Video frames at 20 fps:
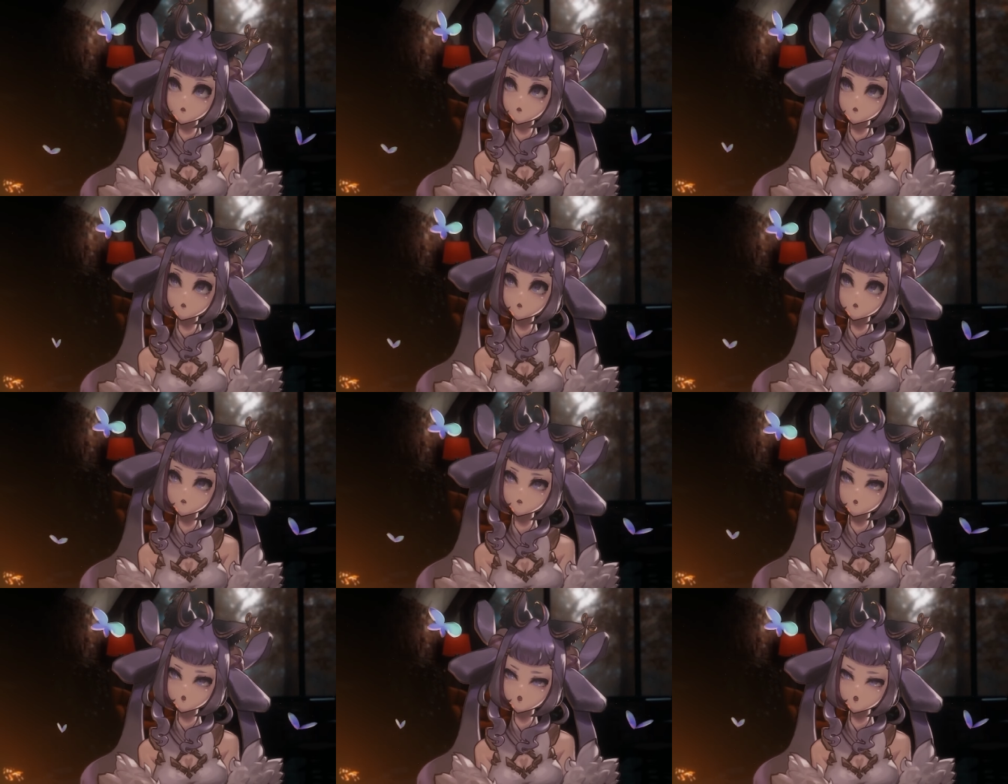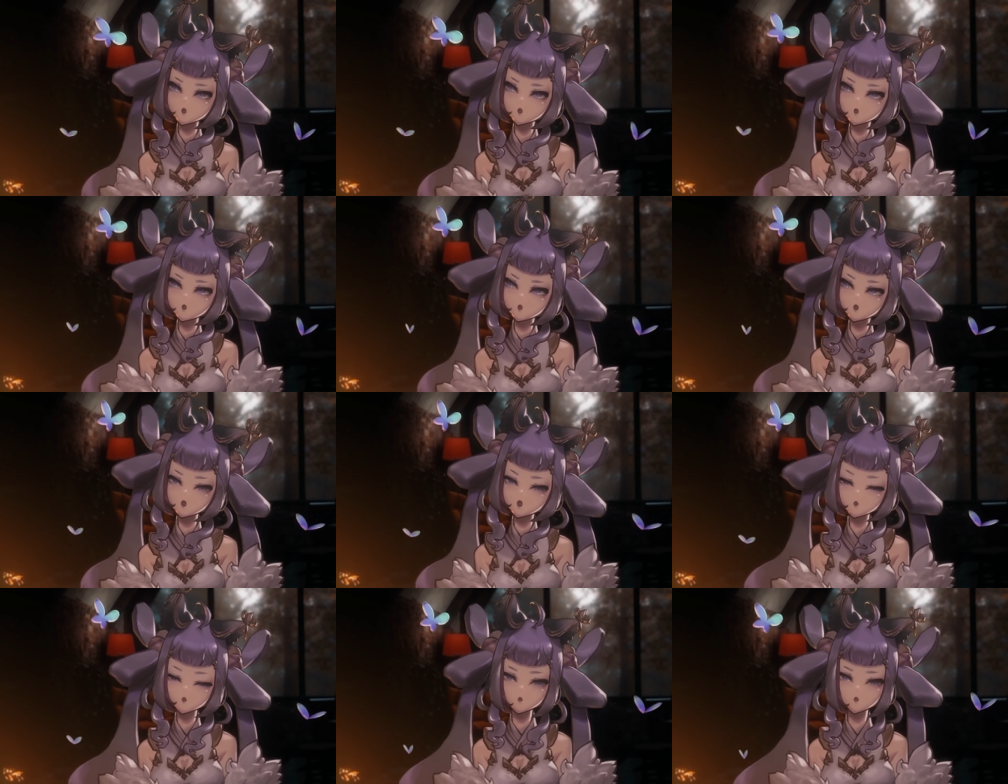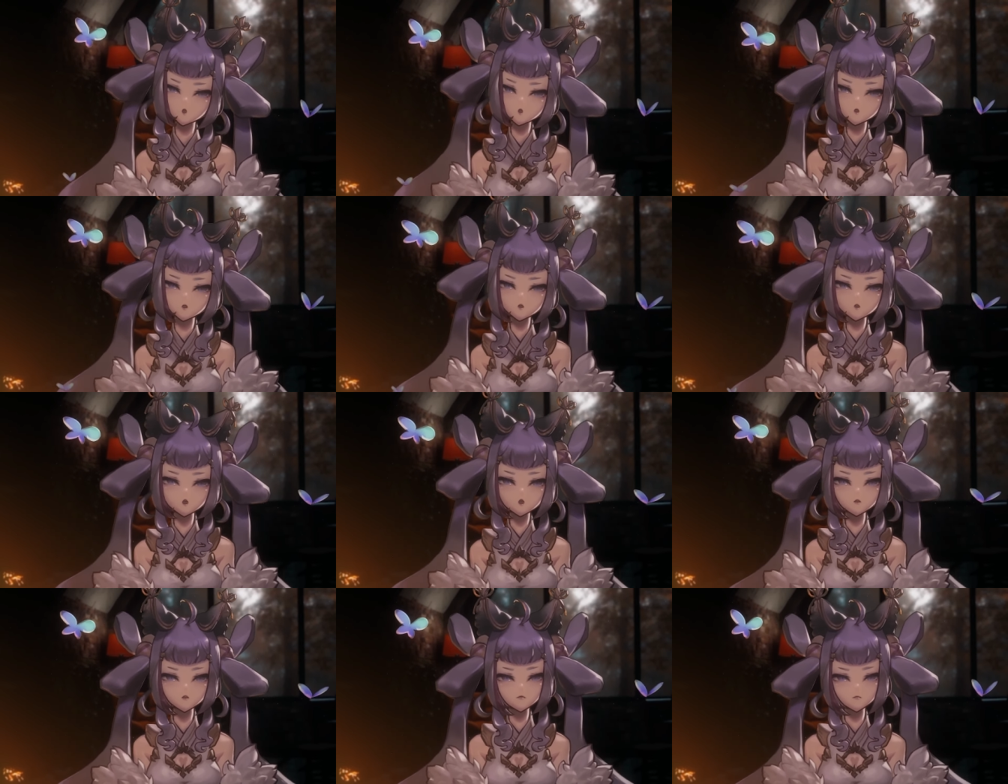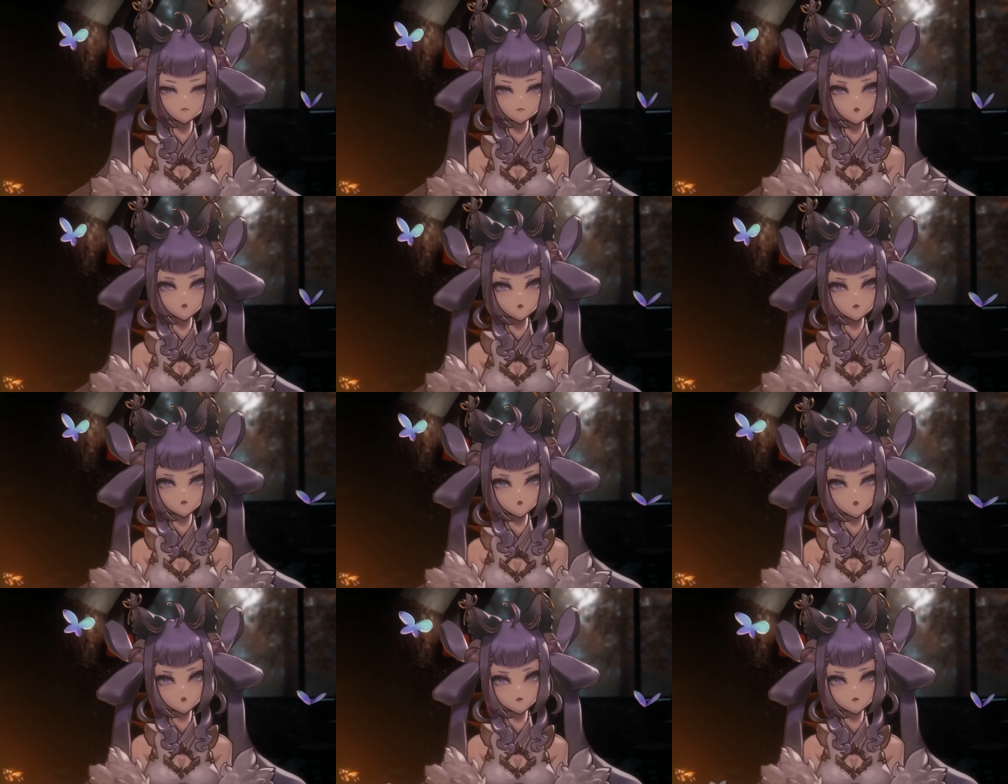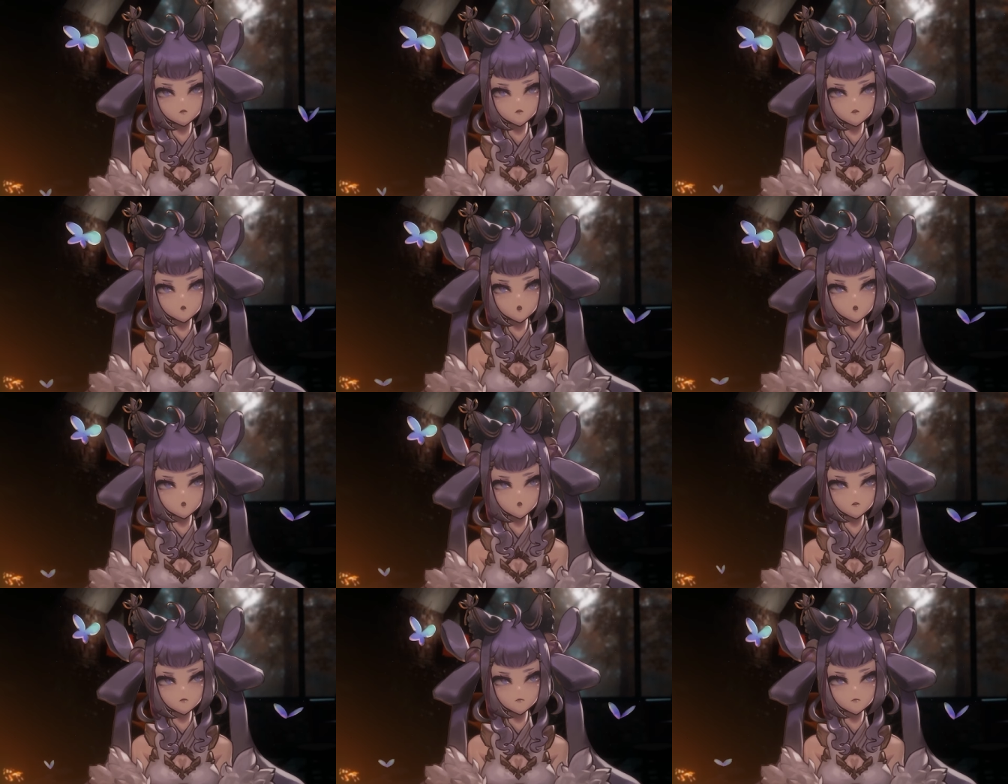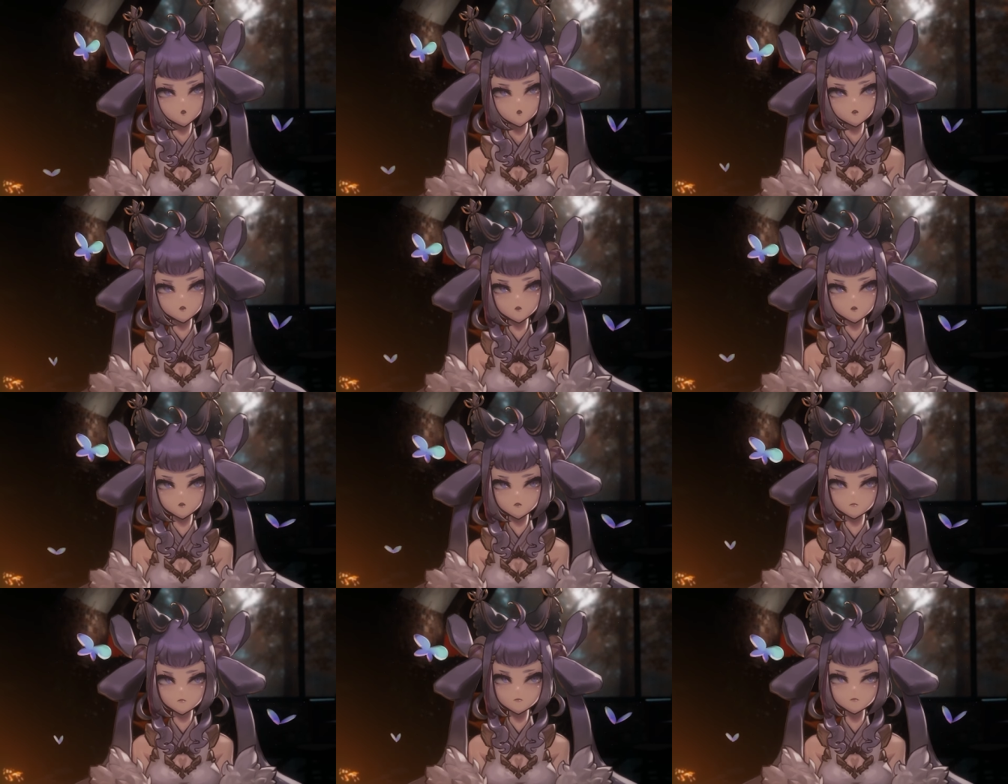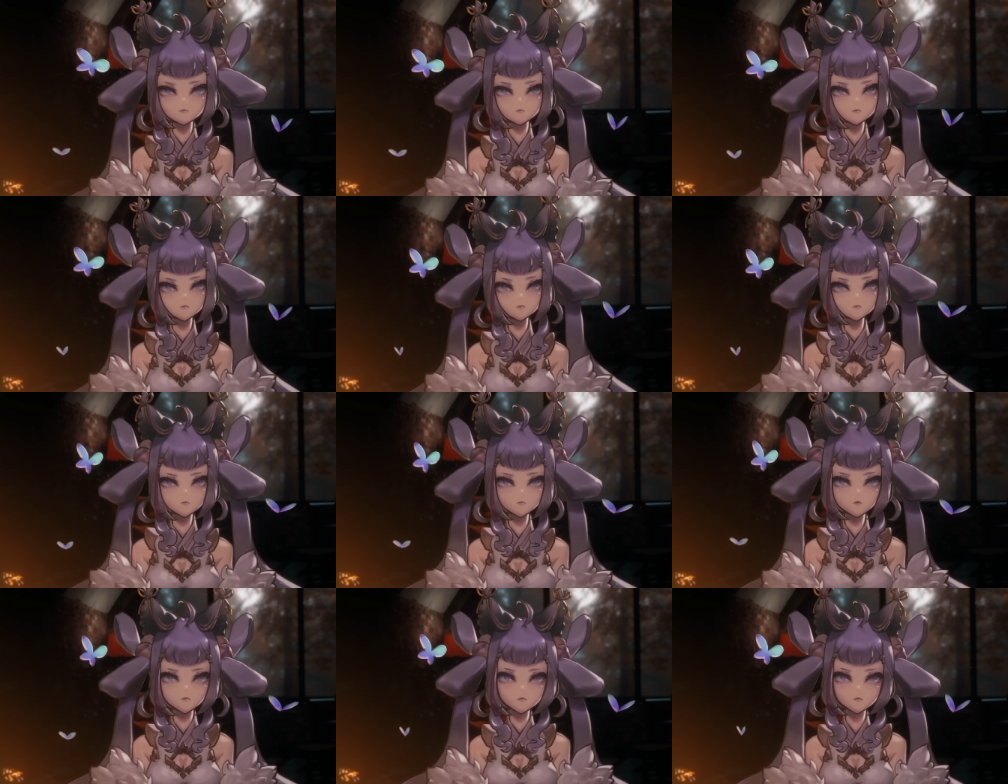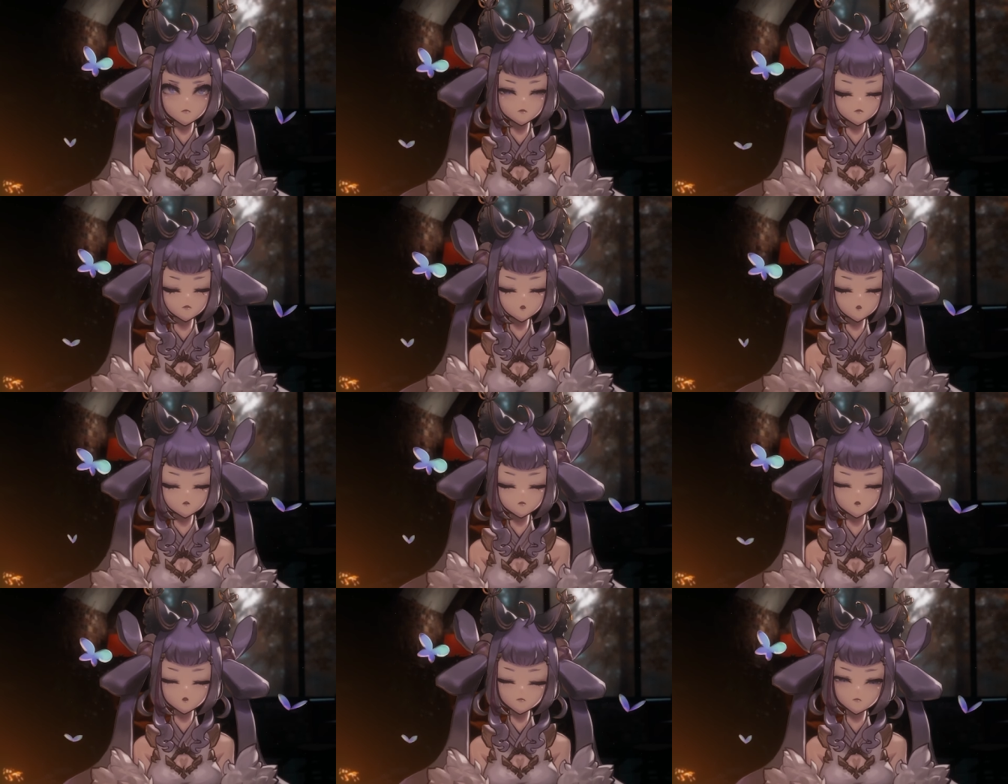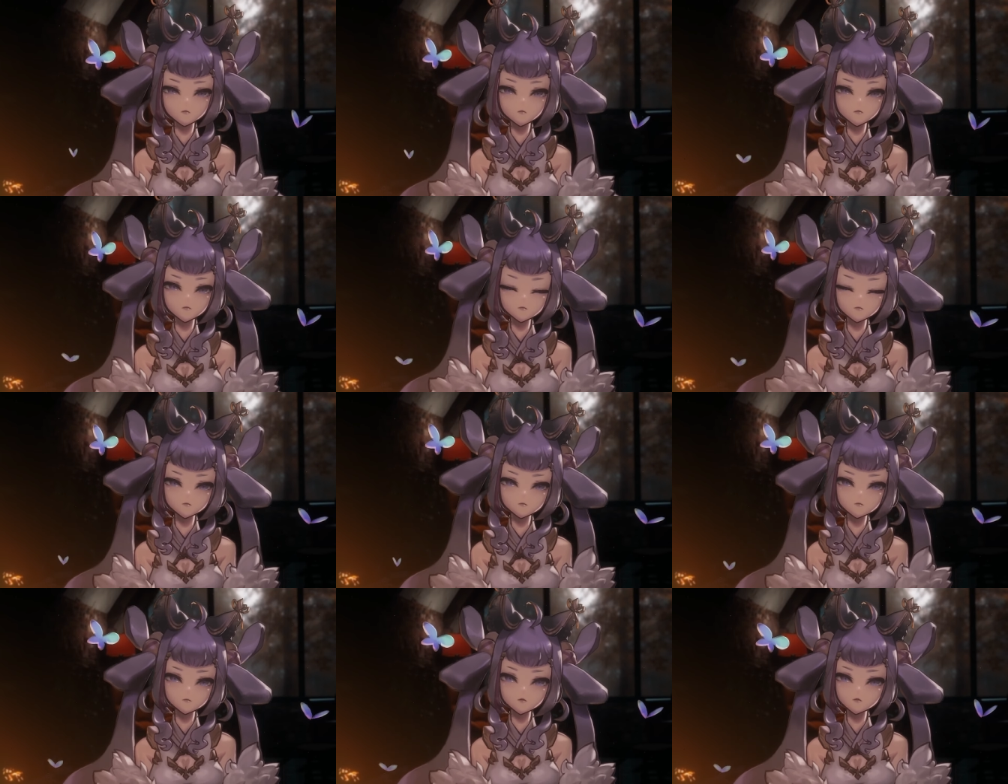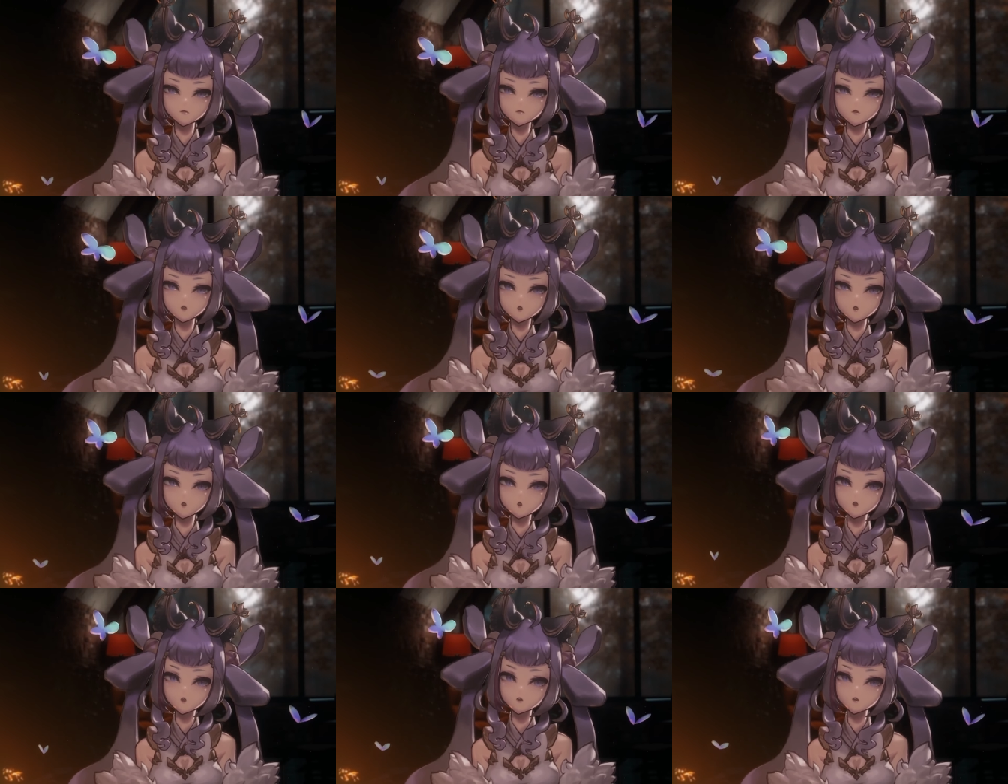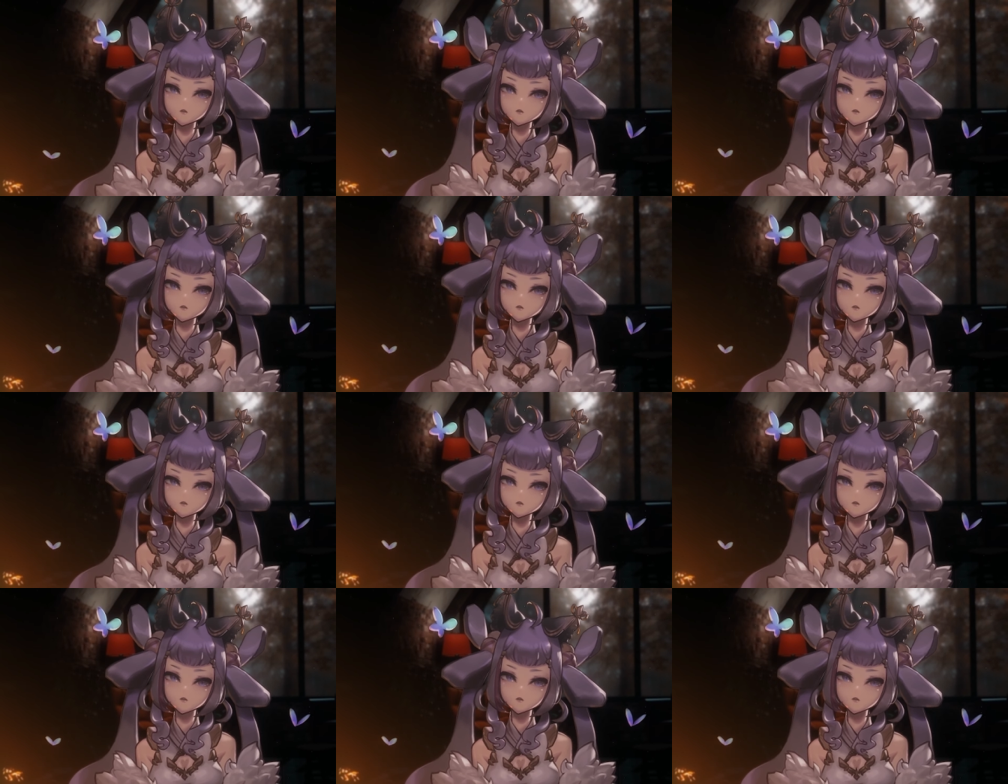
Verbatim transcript: yeah, I had a lot of fun the other day playing maybe a video game with my friends.